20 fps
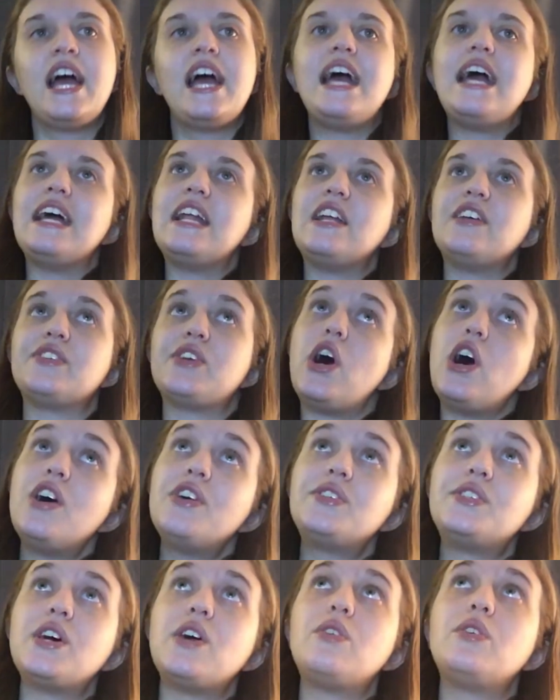It is
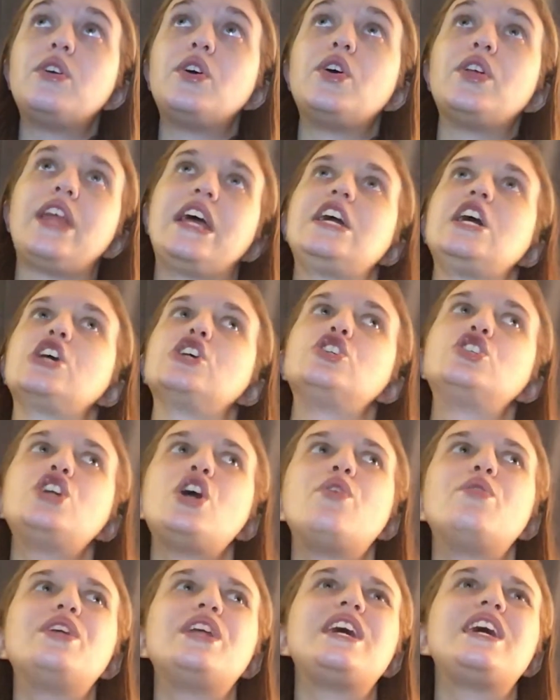also like a
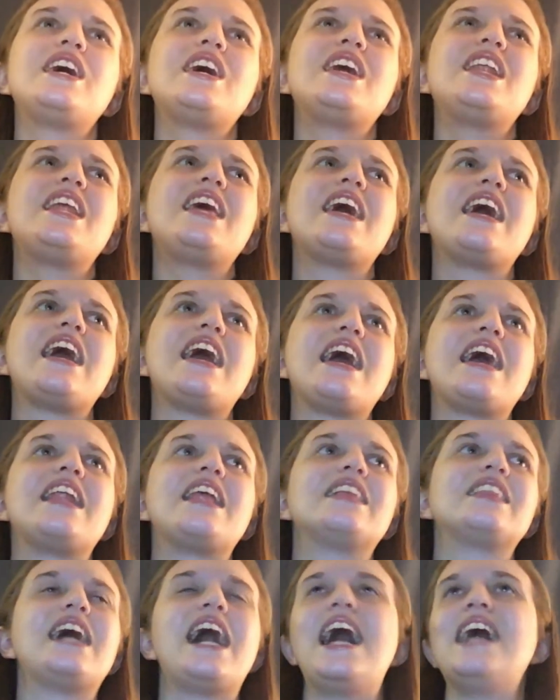shonen, and
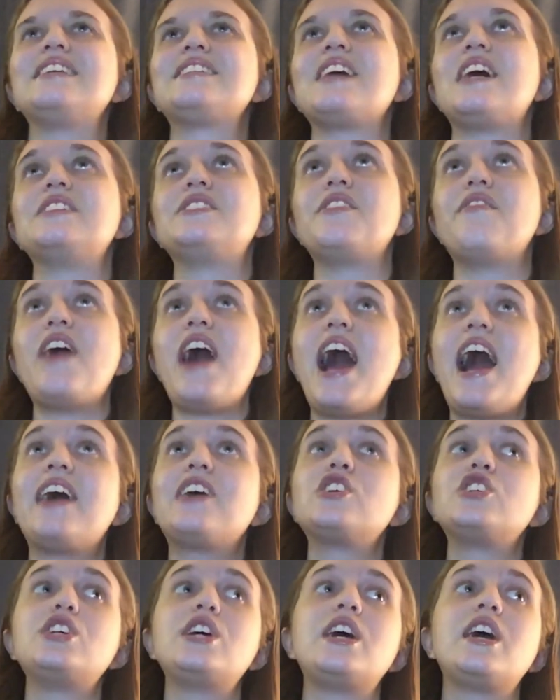it has lots of
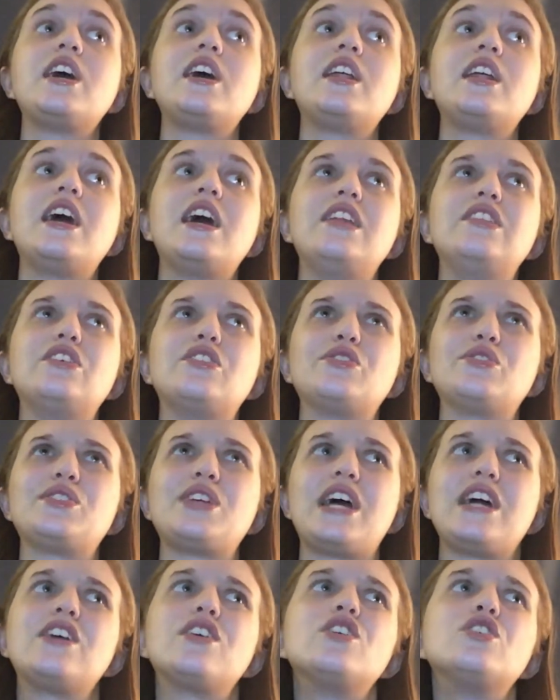action, and there's
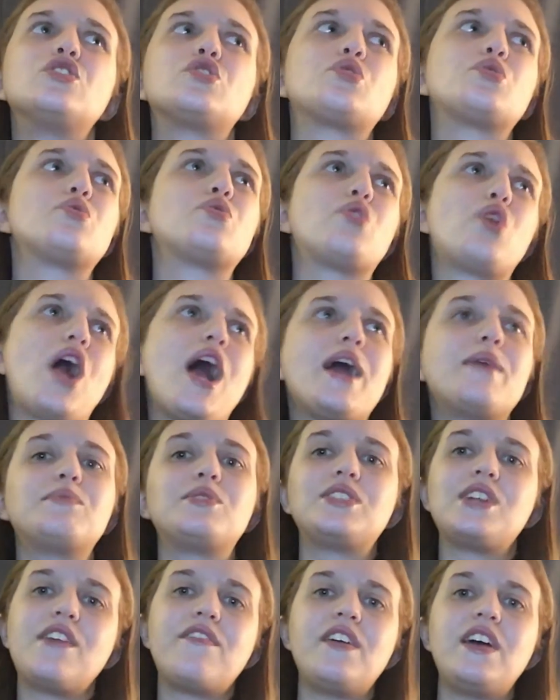like true crime
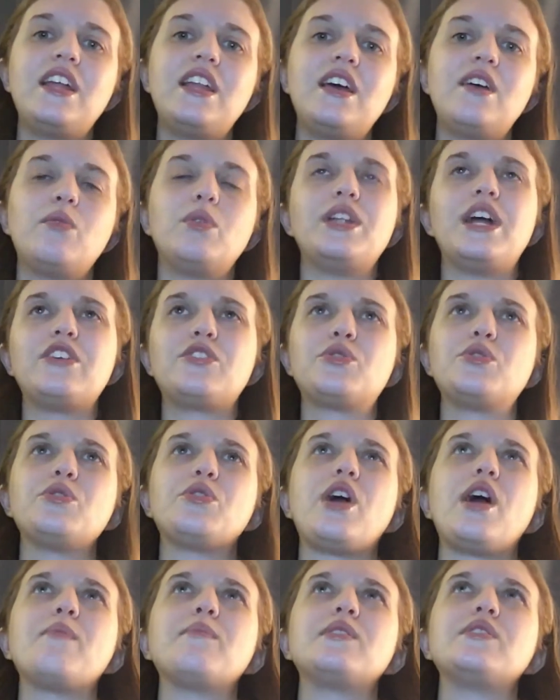stuff in it. Well, not true
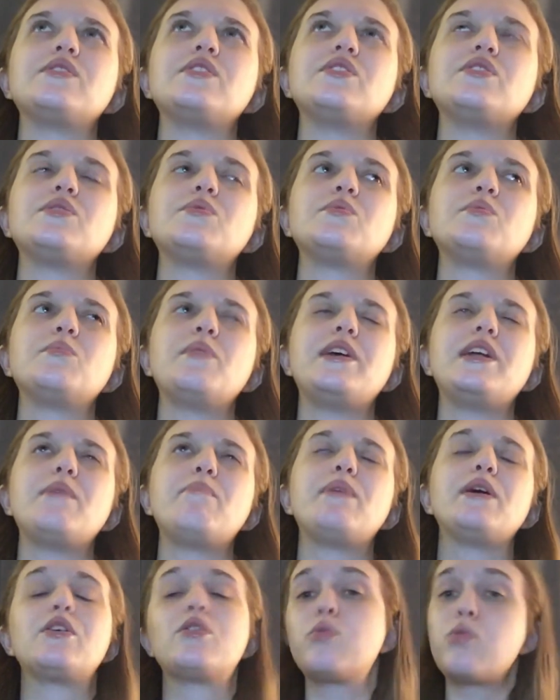crime because it's made
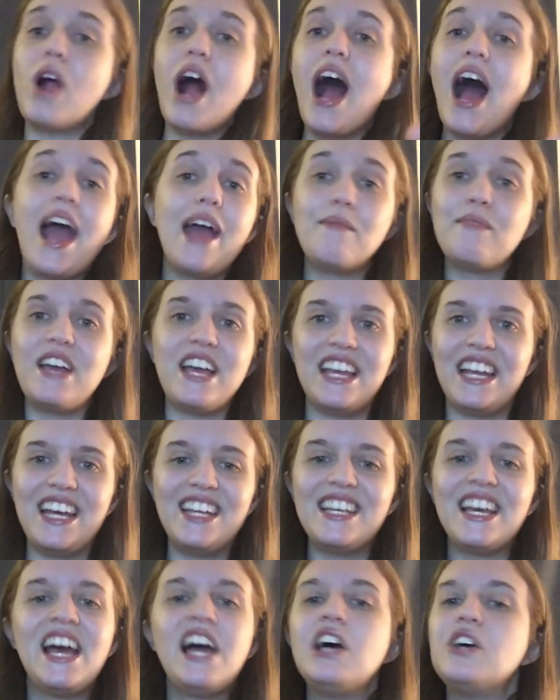up, but crime in
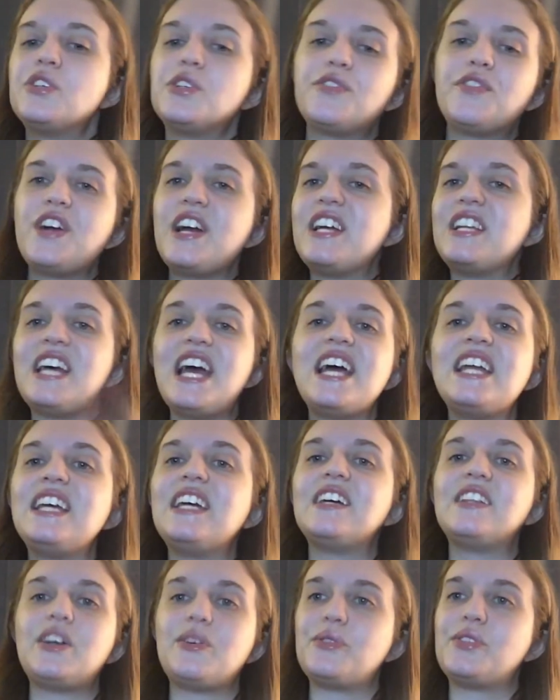it. So if you're into
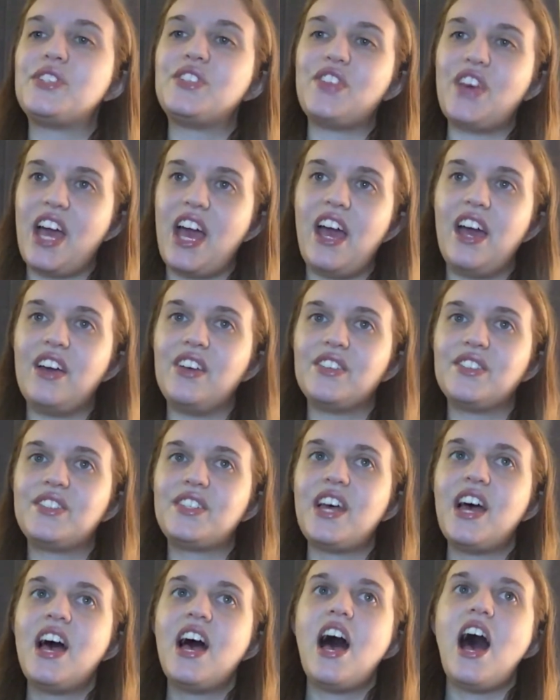any of those
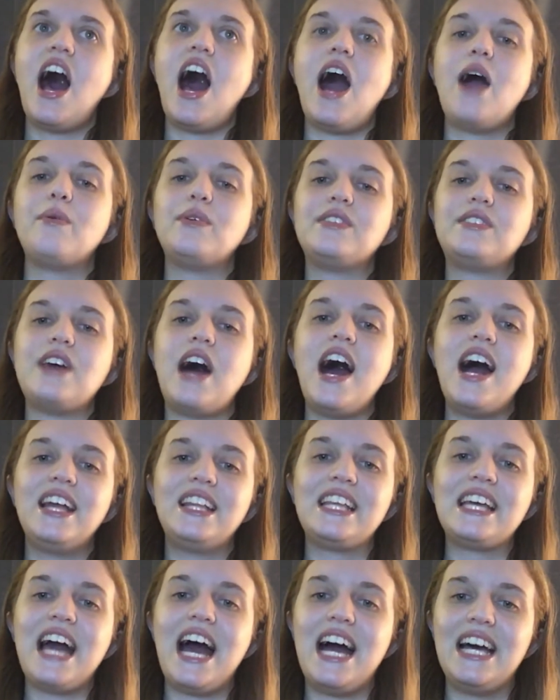things, I would
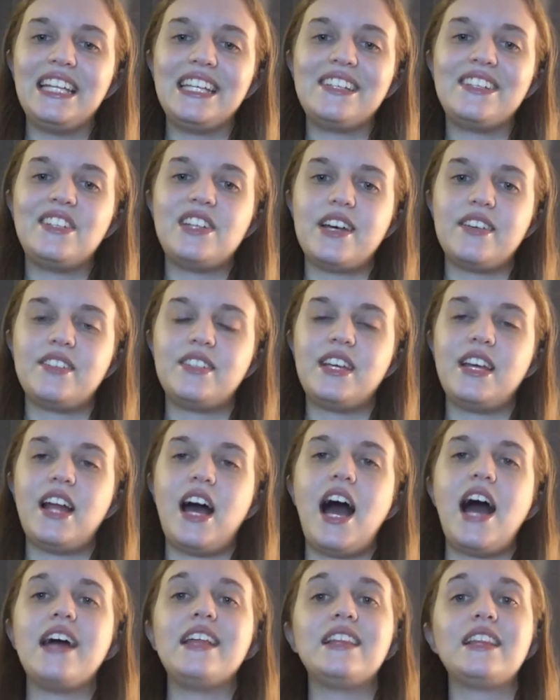highly, highly suggest it.
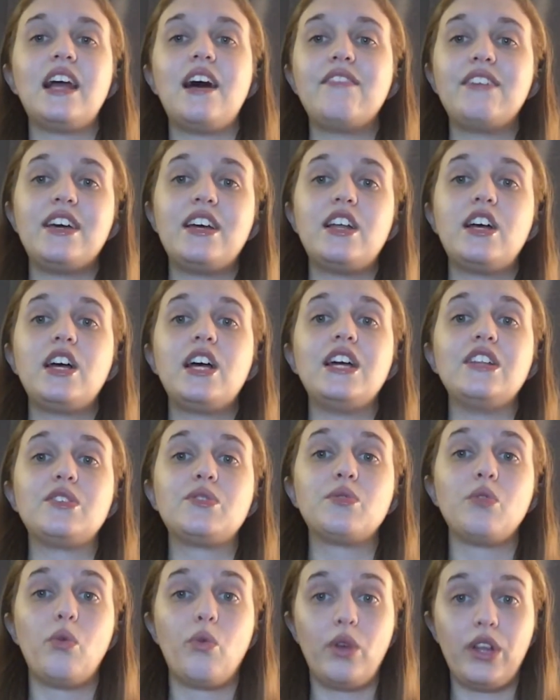I love it.
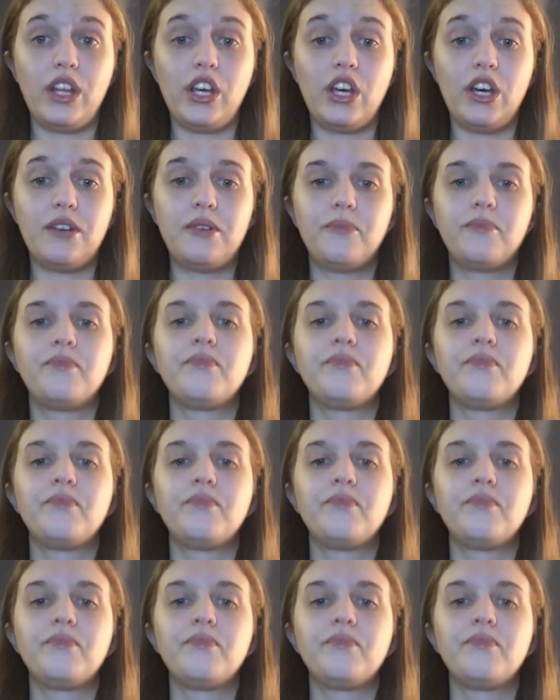It's really good.